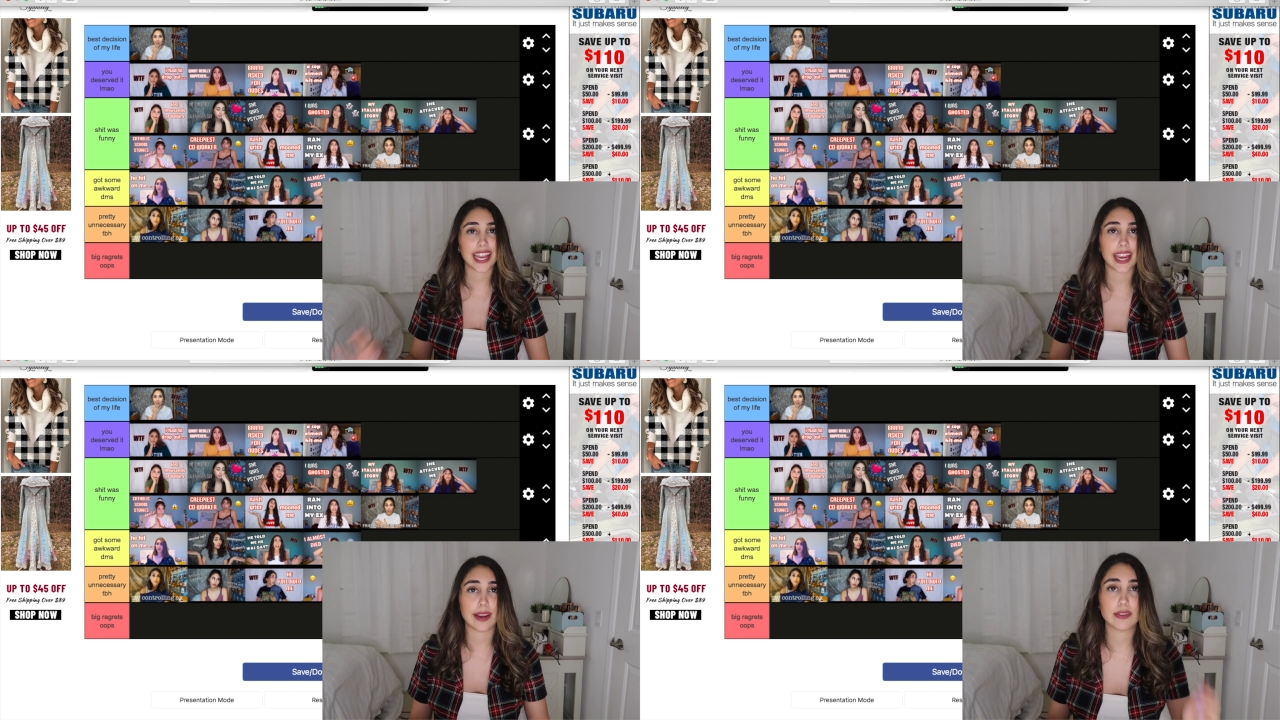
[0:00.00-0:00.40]

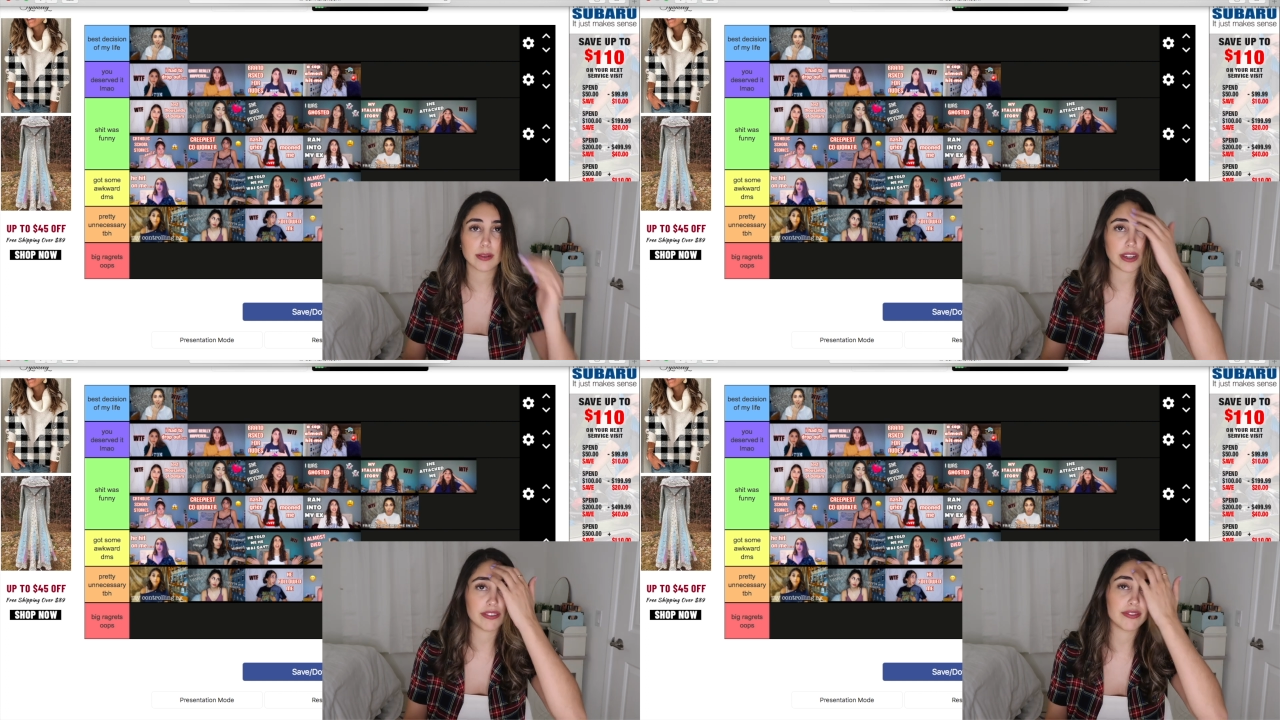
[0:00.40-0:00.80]
aim to
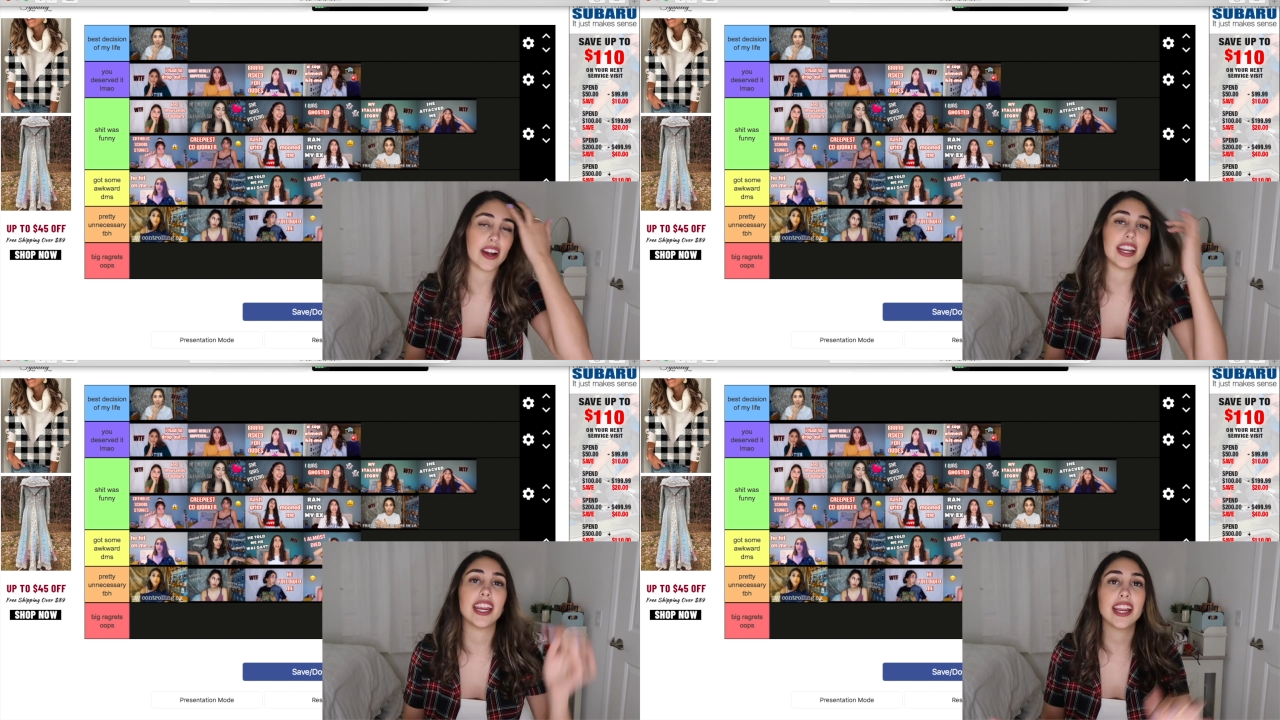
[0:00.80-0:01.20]
be
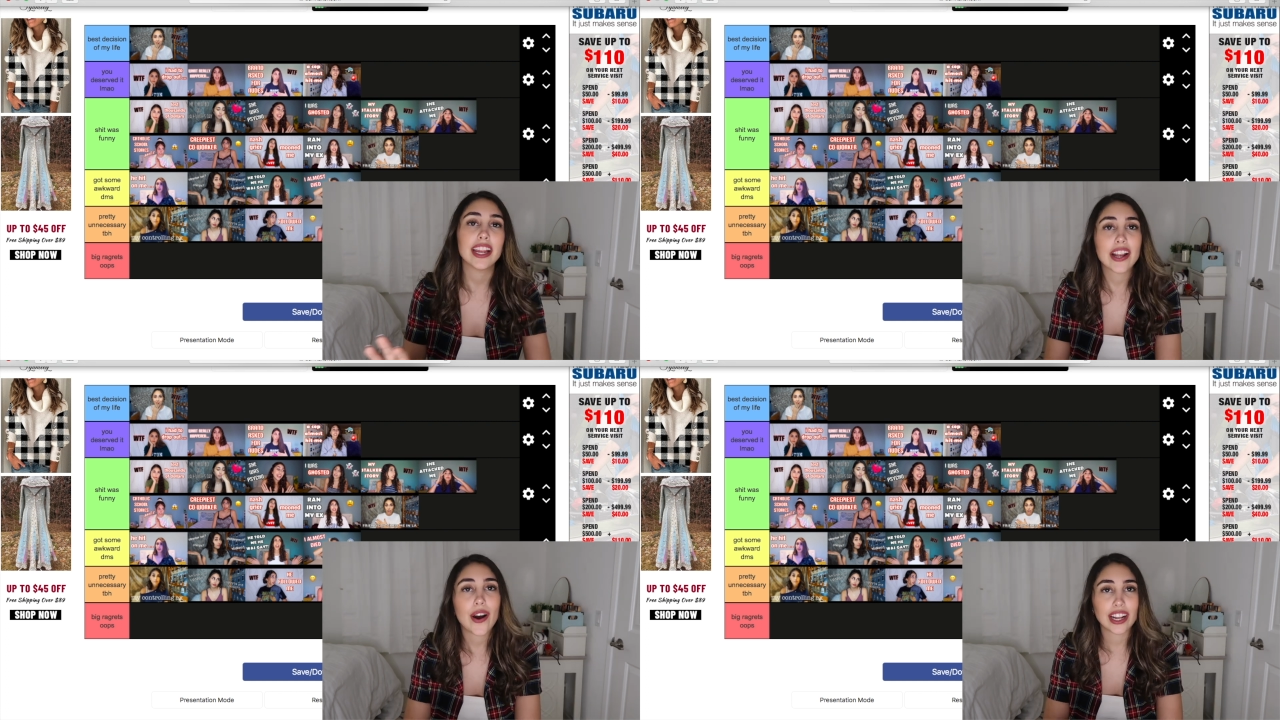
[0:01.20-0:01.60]
funny,
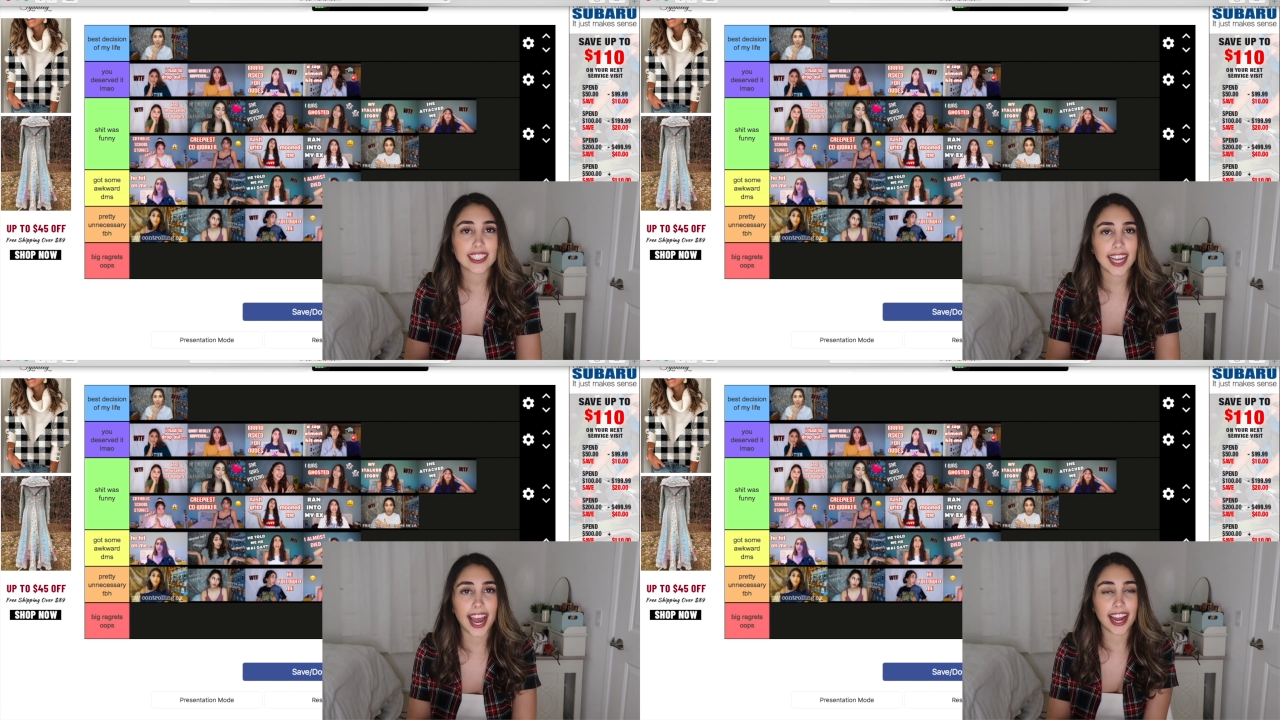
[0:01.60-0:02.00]
not
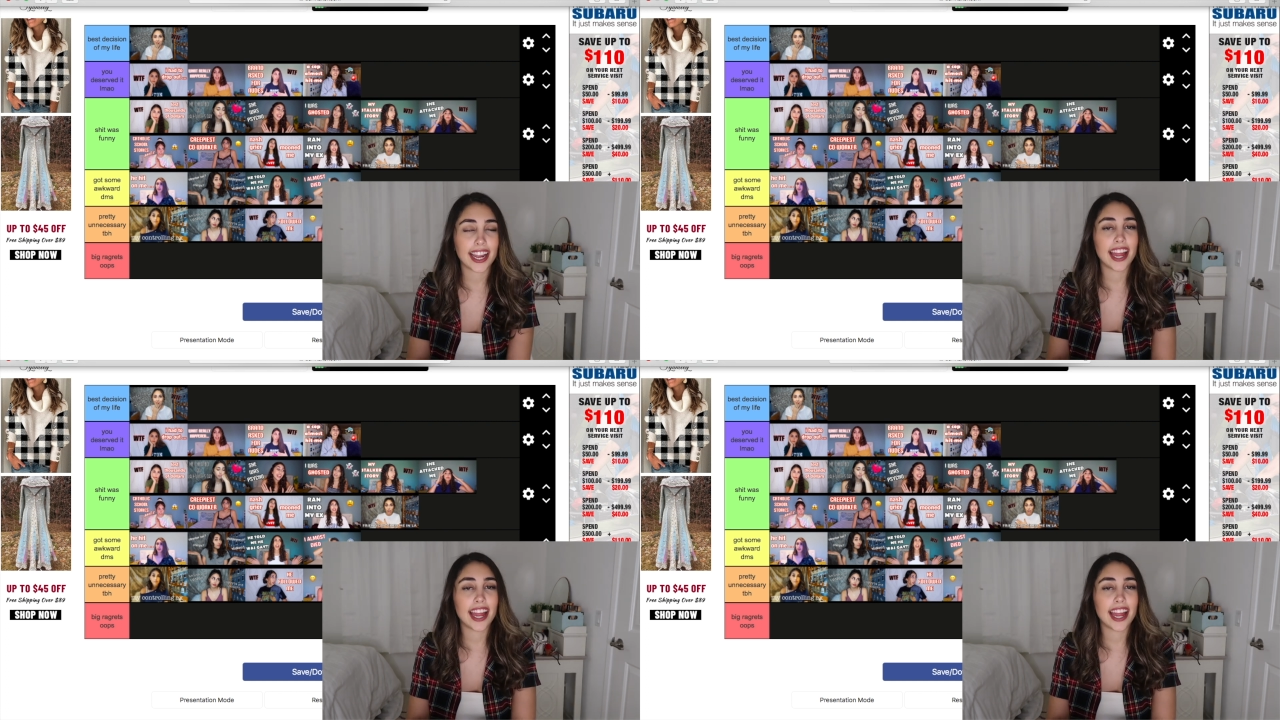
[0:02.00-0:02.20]
attack,